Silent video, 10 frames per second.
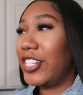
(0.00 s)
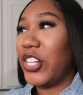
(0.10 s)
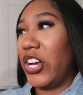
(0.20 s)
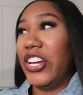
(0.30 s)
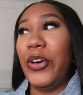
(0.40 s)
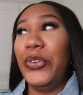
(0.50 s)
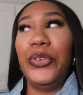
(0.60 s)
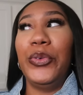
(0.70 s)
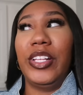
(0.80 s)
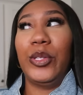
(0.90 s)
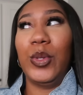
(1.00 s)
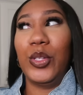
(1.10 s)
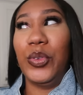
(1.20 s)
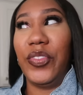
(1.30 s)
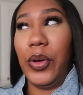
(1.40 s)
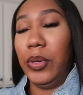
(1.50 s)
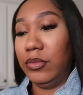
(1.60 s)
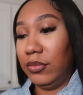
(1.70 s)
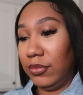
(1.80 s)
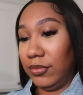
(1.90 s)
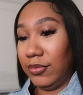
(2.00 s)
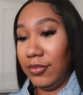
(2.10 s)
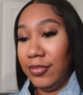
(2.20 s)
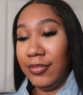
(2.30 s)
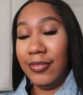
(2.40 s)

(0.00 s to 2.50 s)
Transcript: ain't starting no new in 2024. Fake mold.